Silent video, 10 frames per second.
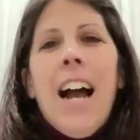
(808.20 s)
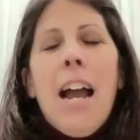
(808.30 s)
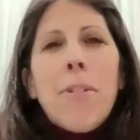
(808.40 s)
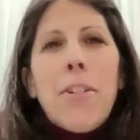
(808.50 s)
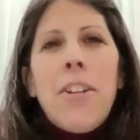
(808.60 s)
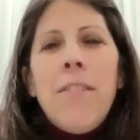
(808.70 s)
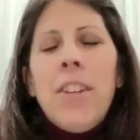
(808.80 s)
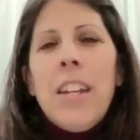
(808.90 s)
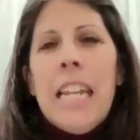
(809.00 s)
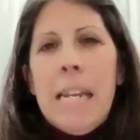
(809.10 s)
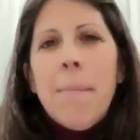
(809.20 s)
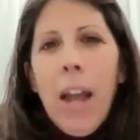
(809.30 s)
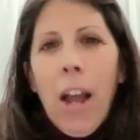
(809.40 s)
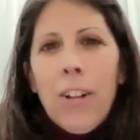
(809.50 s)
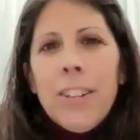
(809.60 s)
I received an
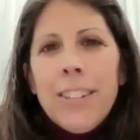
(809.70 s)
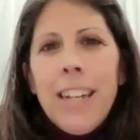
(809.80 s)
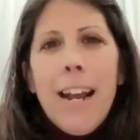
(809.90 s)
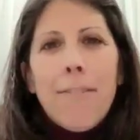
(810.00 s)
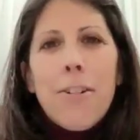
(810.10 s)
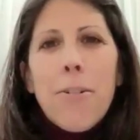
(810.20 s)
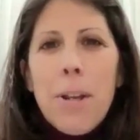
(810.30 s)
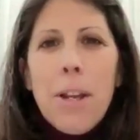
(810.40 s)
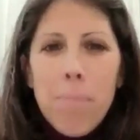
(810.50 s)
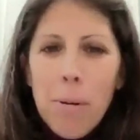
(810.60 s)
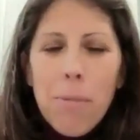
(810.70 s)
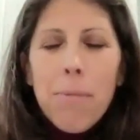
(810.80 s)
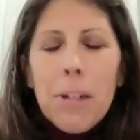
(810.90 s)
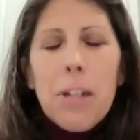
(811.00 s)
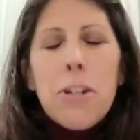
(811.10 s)
email after we had both
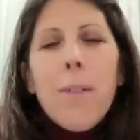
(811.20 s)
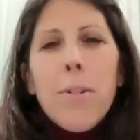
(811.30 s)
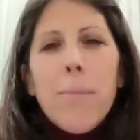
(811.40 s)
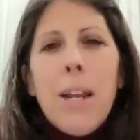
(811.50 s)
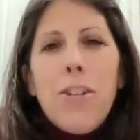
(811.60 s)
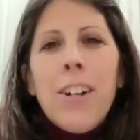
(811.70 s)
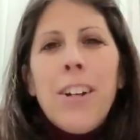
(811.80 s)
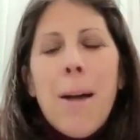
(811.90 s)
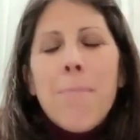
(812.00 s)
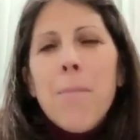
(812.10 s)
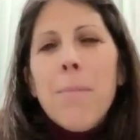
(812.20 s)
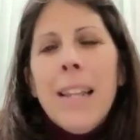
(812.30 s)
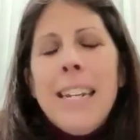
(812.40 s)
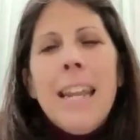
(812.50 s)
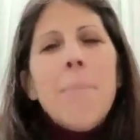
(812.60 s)
released our information from a
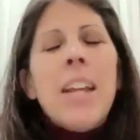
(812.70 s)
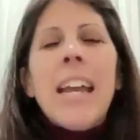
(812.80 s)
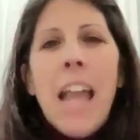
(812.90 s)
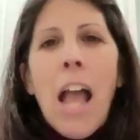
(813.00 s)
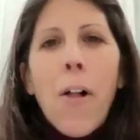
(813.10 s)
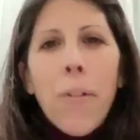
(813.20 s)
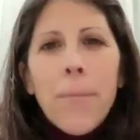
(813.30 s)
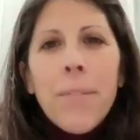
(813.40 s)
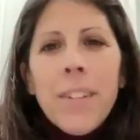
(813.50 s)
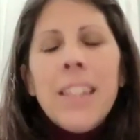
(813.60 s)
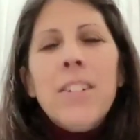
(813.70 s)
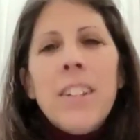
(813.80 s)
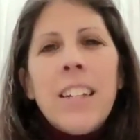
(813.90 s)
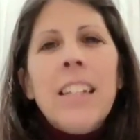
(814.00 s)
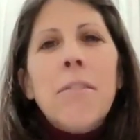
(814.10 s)
lady named Danielle that lived
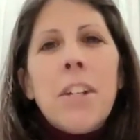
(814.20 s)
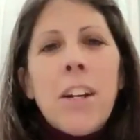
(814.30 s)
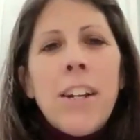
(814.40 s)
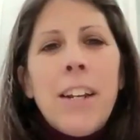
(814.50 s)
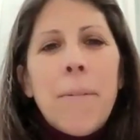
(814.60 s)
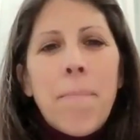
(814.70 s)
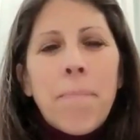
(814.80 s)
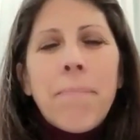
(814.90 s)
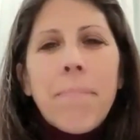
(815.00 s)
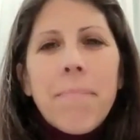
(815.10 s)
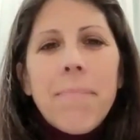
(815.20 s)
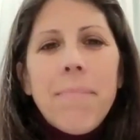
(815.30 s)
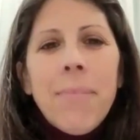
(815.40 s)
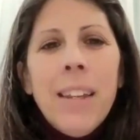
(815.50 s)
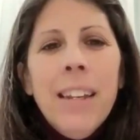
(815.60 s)
in the Cleveland area.
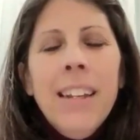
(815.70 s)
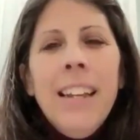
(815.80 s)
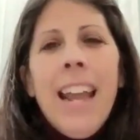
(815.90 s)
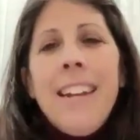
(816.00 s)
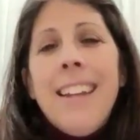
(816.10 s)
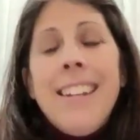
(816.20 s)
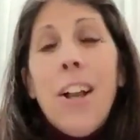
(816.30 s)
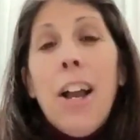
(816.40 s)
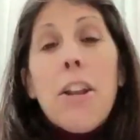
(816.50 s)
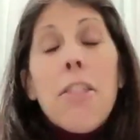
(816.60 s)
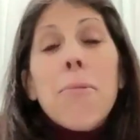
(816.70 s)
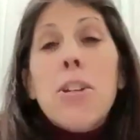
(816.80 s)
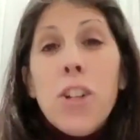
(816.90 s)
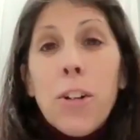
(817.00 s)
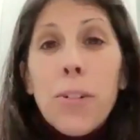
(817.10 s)
And Danielle had 3
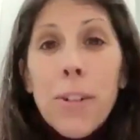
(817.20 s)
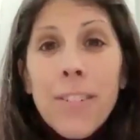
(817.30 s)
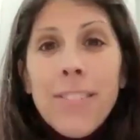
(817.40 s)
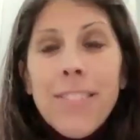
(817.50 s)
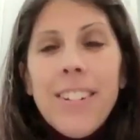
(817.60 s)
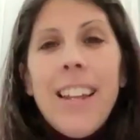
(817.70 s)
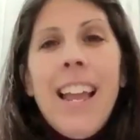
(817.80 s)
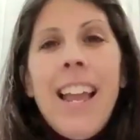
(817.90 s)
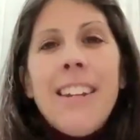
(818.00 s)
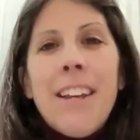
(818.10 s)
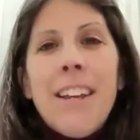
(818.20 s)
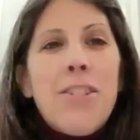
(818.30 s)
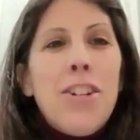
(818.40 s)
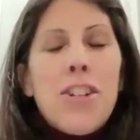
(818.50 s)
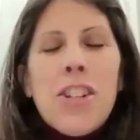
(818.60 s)
children,
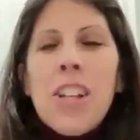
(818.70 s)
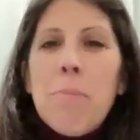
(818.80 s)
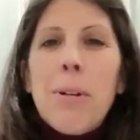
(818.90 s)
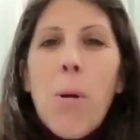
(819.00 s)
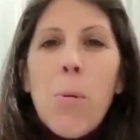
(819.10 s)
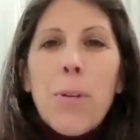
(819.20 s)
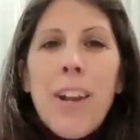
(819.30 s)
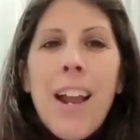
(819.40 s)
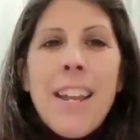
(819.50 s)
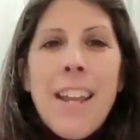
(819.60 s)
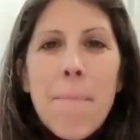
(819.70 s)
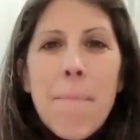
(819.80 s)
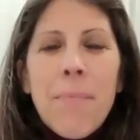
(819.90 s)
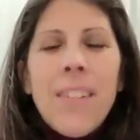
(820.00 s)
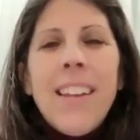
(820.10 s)
and she's just a little bit older than I
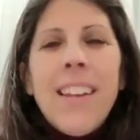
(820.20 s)
am.